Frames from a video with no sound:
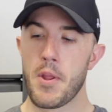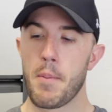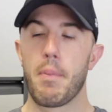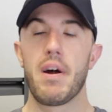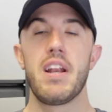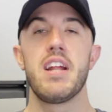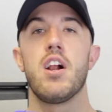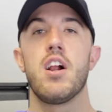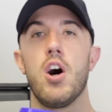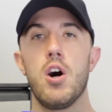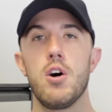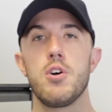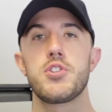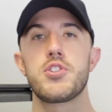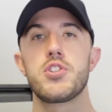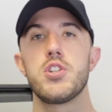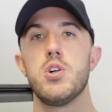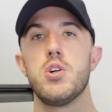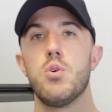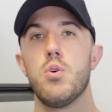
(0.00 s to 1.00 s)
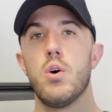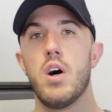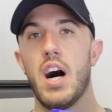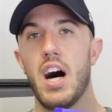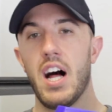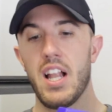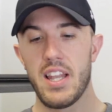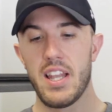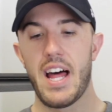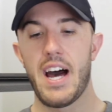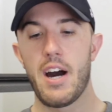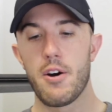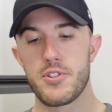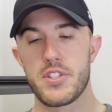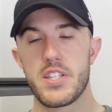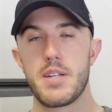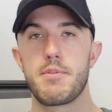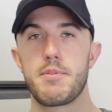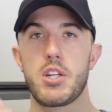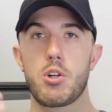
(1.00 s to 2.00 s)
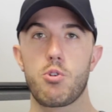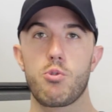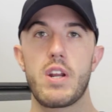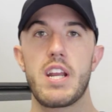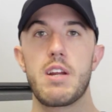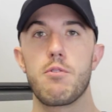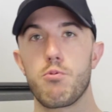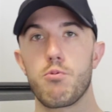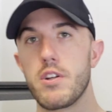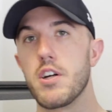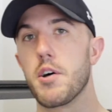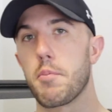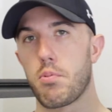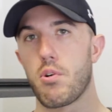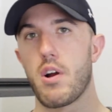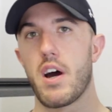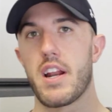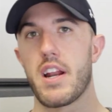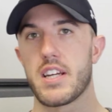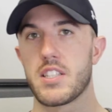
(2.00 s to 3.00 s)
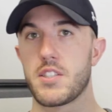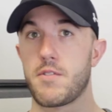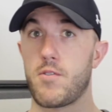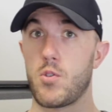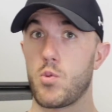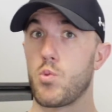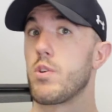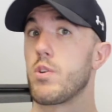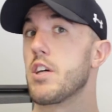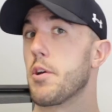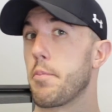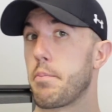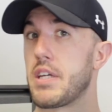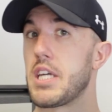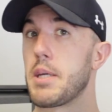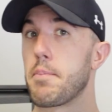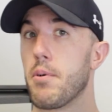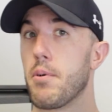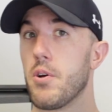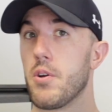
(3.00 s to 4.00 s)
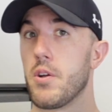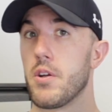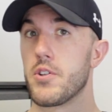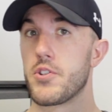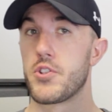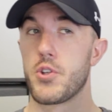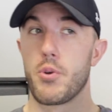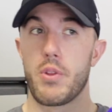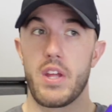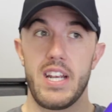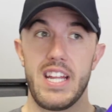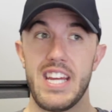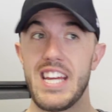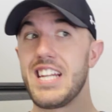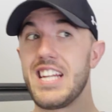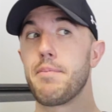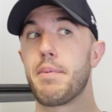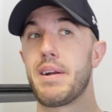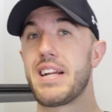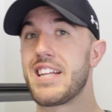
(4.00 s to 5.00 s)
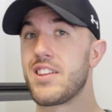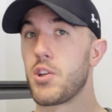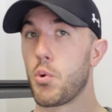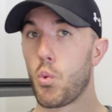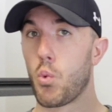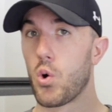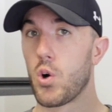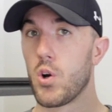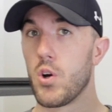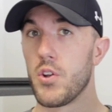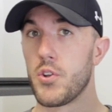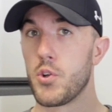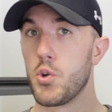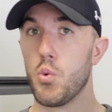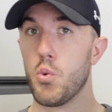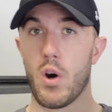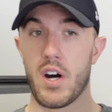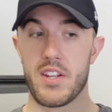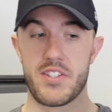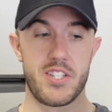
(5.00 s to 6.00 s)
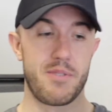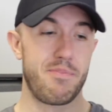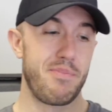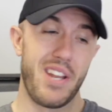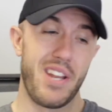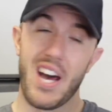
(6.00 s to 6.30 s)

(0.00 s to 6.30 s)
But it also allows them to create real products for real people so that anybody in the world who wants them,